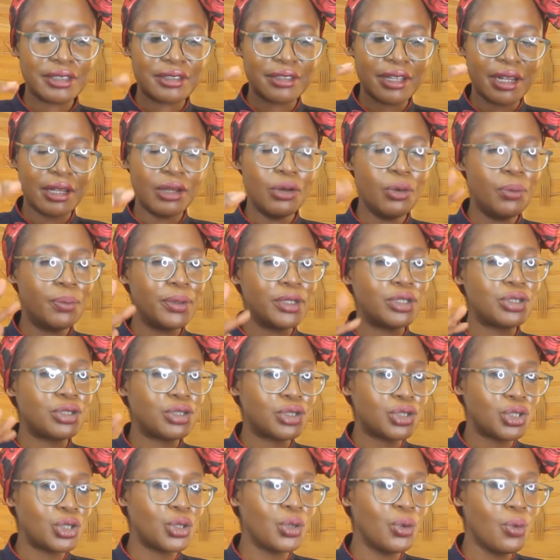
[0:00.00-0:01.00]
a little bit
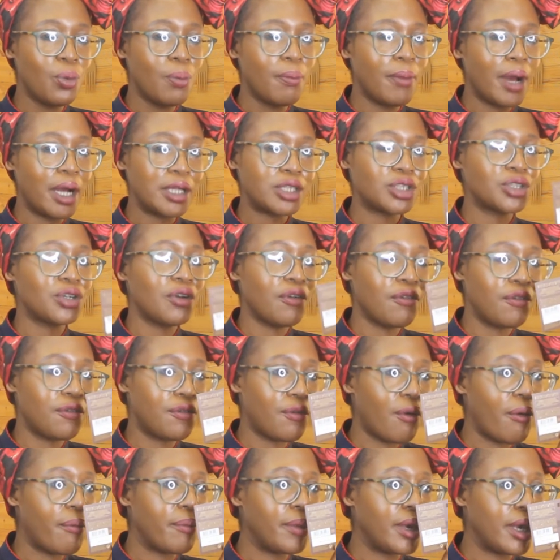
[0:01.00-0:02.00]
too much
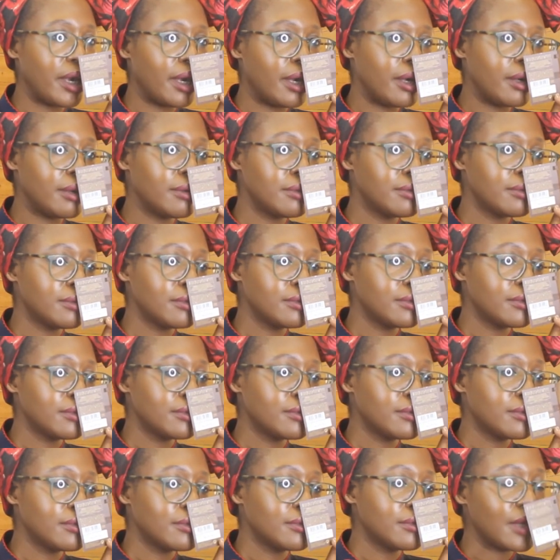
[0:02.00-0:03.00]
for me.
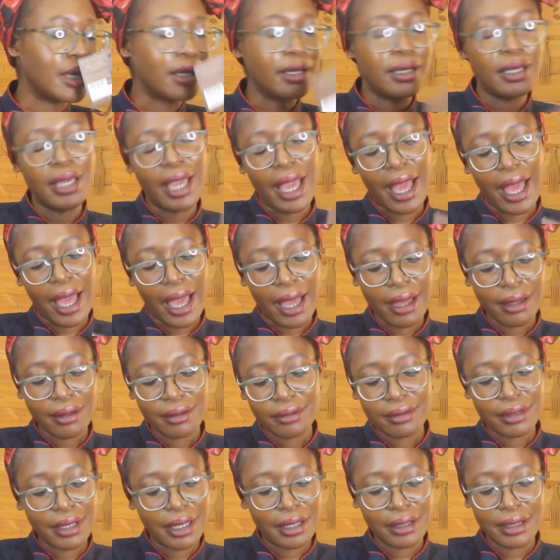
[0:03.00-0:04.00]
Yeah,
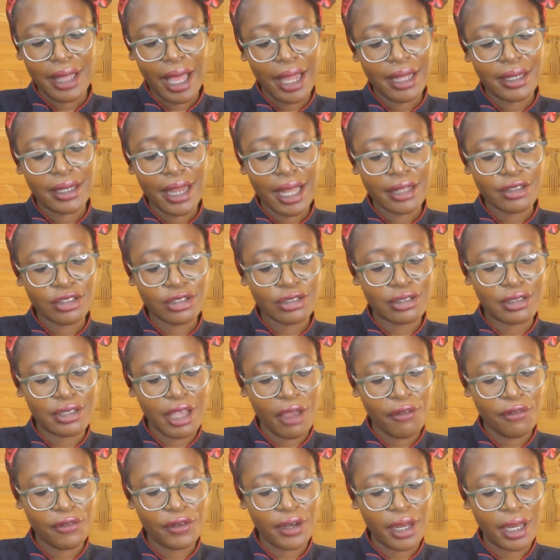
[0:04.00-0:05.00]
that's
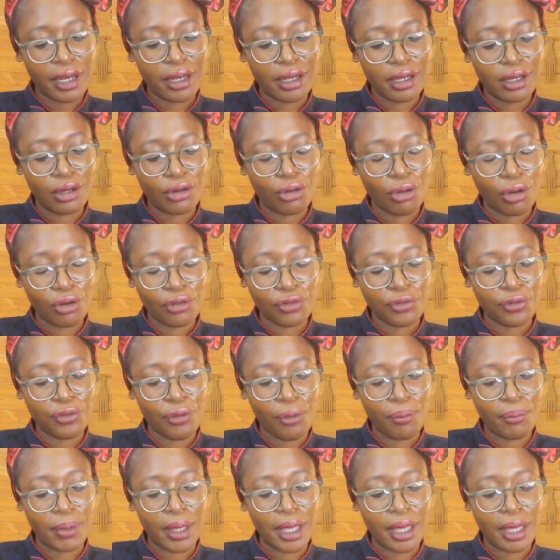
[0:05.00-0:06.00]
definitely not
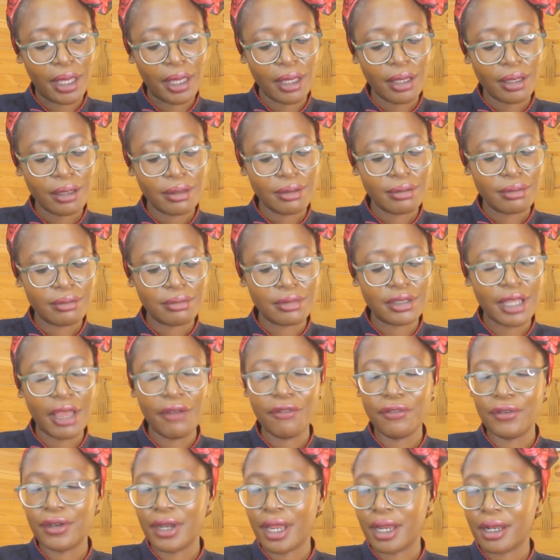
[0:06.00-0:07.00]
for me.
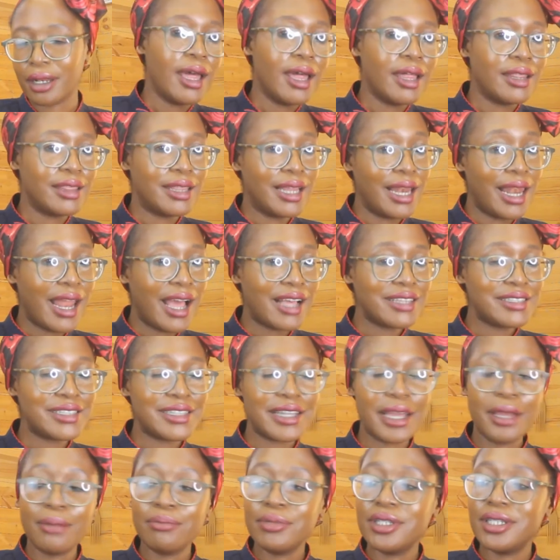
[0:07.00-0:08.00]
Definitely. The
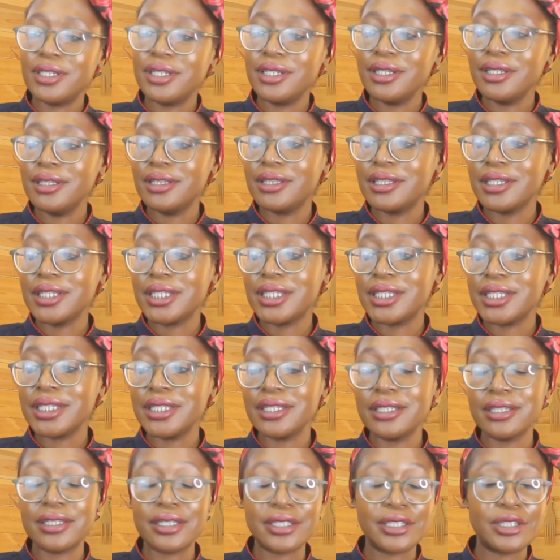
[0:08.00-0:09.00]
last empty, this
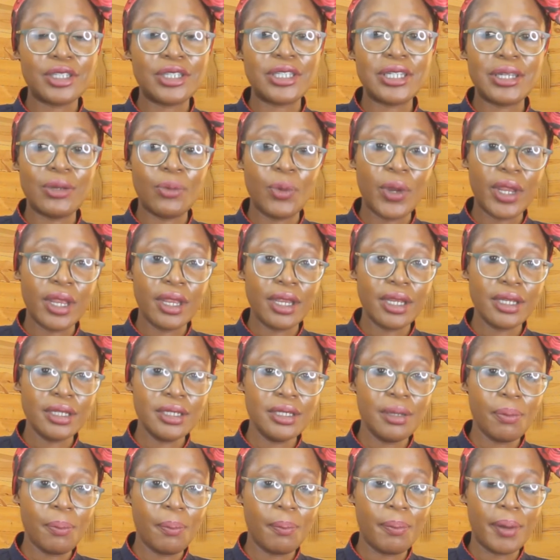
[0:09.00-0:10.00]
is
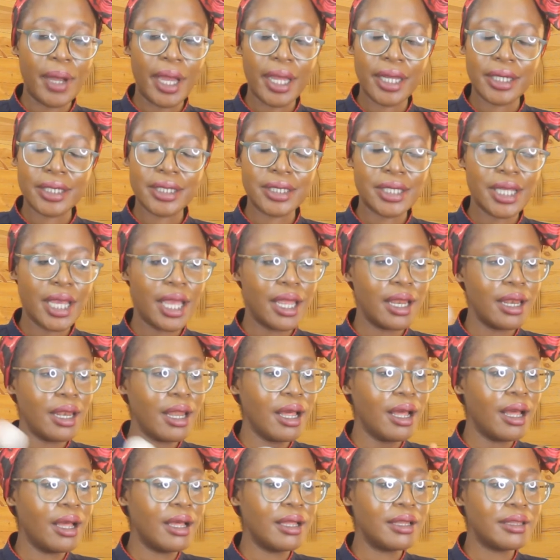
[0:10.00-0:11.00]
Tweed by
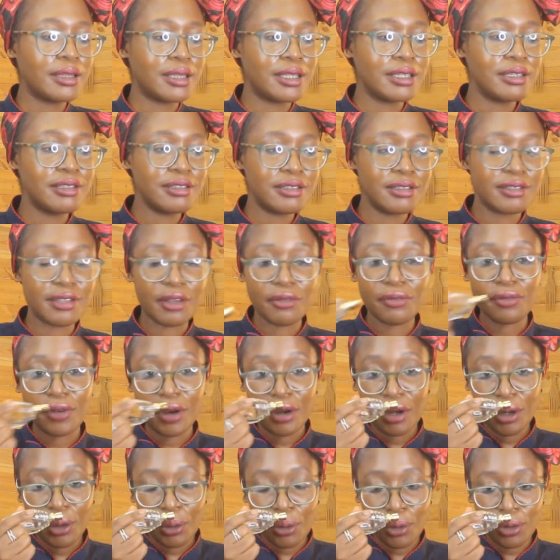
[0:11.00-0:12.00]
Taylor. This is a
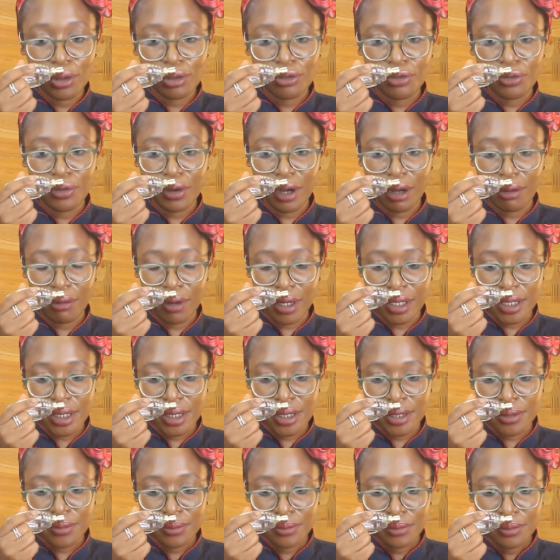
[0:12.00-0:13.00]
very old
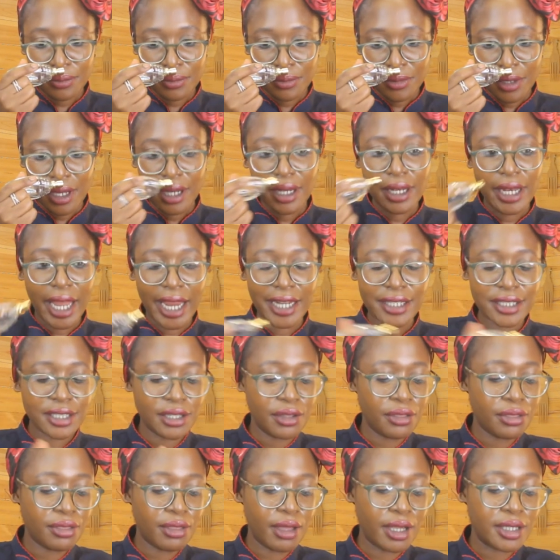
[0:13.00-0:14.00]
fragrance,
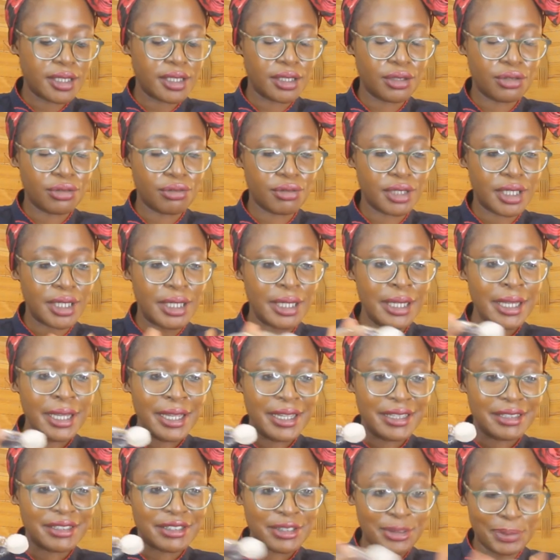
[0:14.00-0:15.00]
1933.
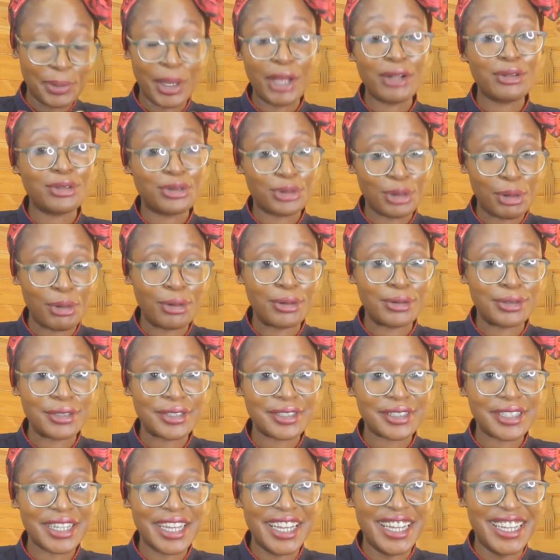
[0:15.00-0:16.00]
Smells old.